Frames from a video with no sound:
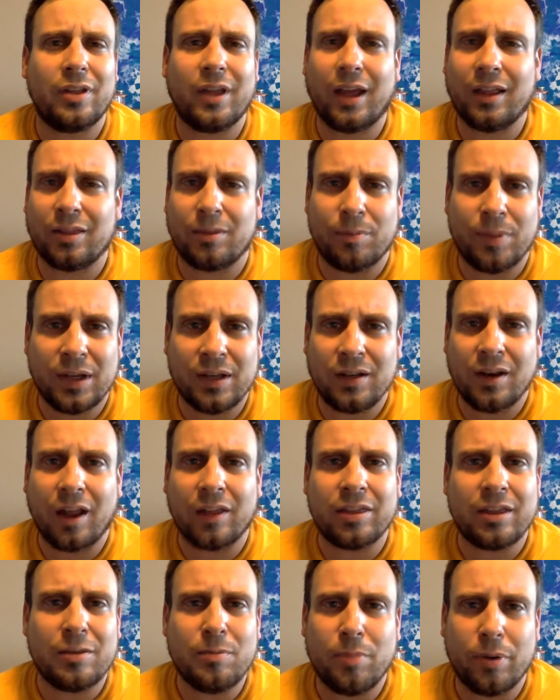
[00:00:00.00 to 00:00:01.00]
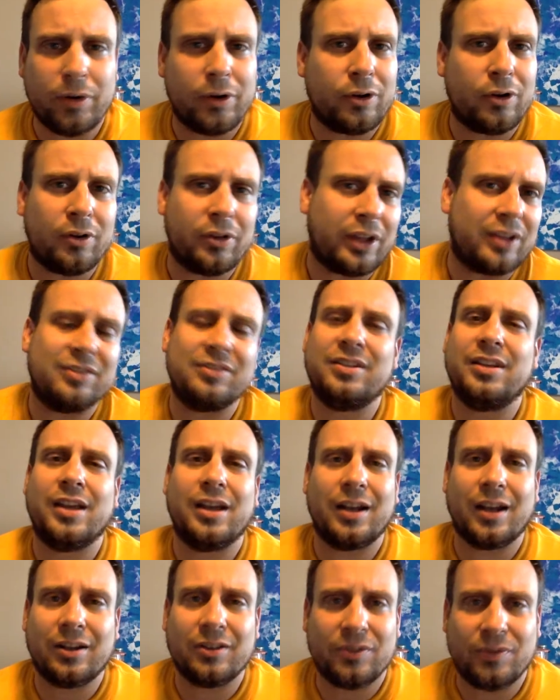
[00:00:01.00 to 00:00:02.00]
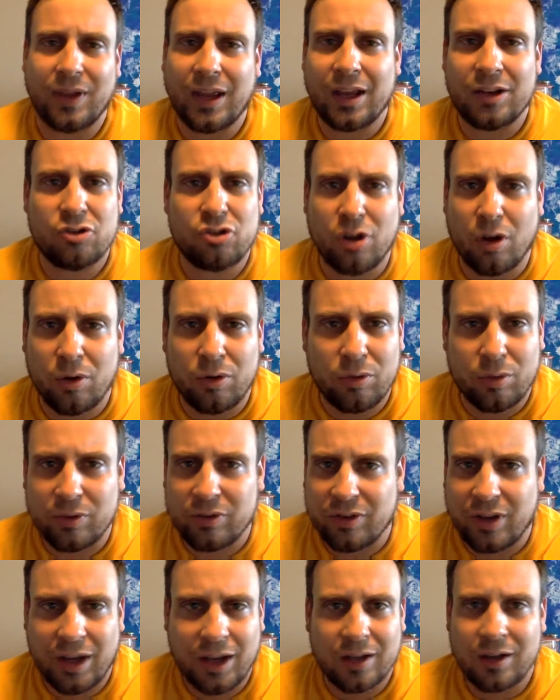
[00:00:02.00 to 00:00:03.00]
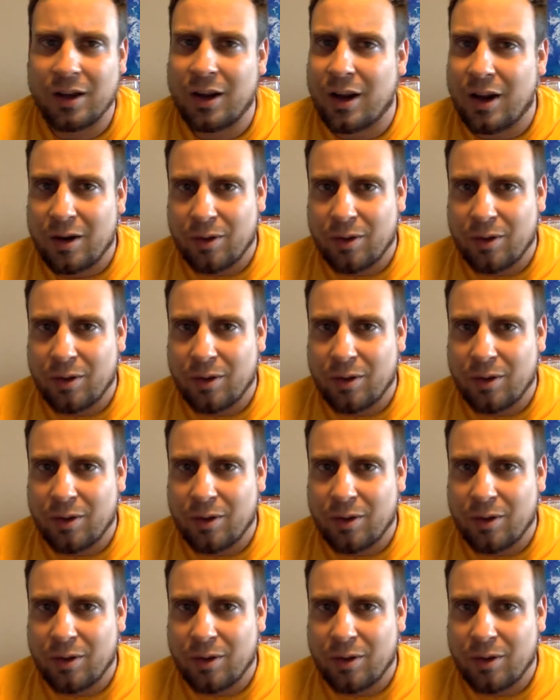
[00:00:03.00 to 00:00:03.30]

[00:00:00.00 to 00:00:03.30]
that, the big nothing burger like CNN's Van Jones was saying